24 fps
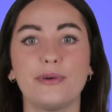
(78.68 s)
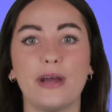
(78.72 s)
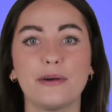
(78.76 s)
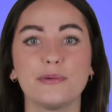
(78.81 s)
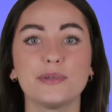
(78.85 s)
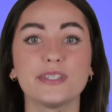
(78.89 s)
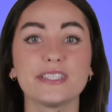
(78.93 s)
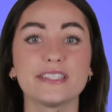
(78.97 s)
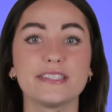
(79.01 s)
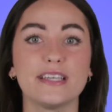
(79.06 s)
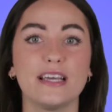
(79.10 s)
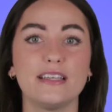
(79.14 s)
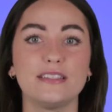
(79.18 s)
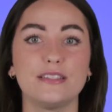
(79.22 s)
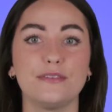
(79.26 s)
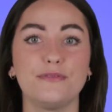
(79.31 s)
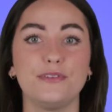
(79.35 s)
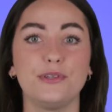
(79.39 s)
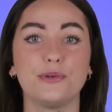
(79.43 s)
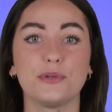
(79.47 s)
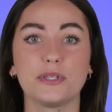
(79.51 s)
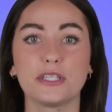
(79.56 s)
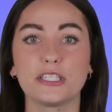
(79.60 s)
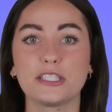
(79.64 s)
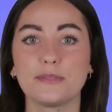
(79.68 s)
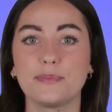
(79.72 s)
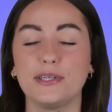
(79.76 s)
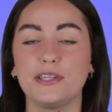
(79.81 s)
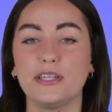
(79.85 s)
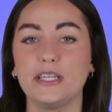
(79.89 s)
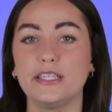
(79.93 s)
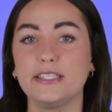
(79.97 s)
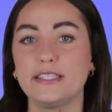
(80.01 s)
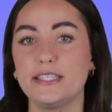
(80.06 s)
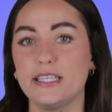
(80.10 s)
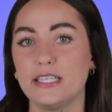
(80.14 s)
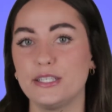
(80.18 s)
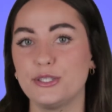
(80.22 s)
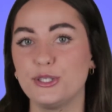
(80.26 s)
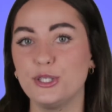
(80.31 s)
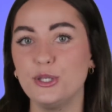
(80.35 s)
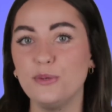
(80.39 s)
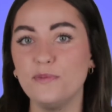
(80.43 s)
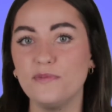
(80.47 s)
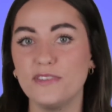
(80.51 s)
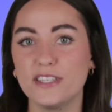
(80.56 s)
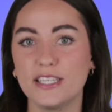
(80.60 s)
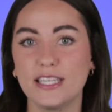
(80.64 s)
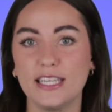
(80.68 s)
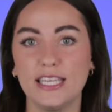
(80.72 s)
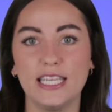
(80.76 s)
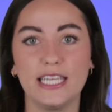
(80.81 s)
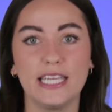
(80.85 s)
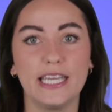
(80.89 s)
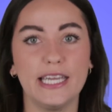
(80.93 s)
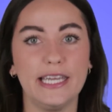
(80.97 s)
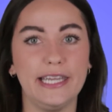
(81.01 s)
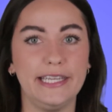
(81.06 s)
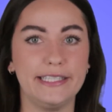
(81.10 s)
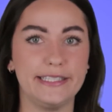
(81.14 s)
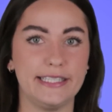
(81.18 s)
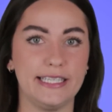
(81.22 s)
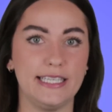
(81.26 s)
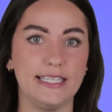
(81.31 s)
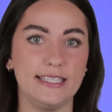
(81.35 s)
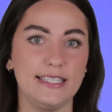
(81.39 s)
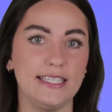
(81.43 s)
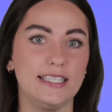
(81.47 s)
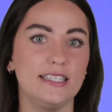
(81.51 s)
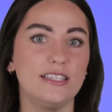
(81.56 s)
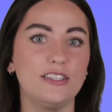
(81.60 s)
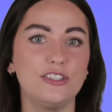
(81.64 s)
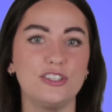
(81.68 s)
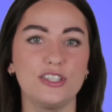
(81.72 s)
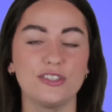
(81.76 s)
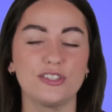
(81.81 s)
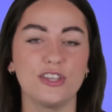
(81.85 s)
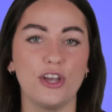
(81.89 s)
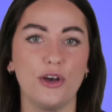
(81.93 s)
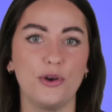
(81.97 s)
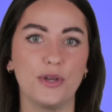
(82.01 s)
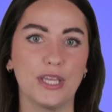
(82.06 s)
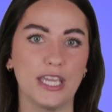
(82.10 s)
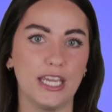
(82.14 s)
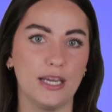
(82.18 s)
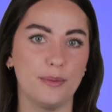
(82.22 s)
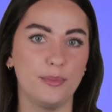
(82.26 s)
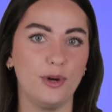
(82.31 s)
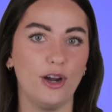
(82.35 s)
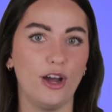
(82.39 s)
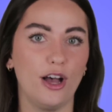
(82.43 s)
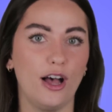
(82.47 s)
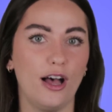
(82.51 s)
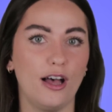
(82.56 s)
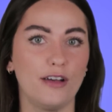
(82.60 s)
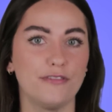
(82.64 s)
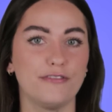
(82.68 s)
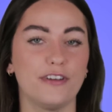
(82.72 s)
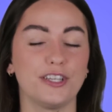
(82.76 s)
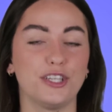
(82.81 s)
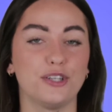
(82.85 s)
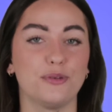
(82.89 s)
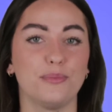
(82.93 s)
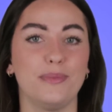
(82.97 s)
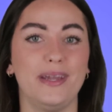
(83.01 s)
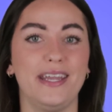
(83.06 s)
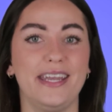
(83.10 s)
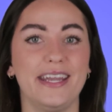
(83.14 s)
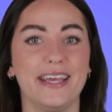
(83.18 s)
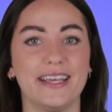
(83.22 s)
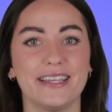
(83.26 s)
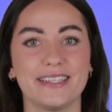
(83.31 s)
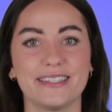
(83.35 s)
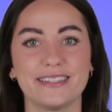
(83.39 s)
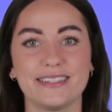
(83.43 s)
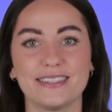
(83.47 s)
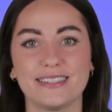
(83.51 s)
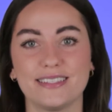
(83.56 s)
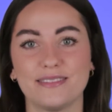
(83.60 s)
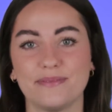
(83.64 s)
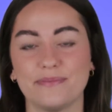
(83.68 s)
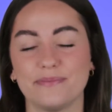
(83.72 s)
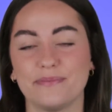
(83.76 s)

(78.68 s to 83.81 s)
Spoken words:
Brower says if you're experiencing Zoom fatigue, it's easy to just go camera off on your meetings.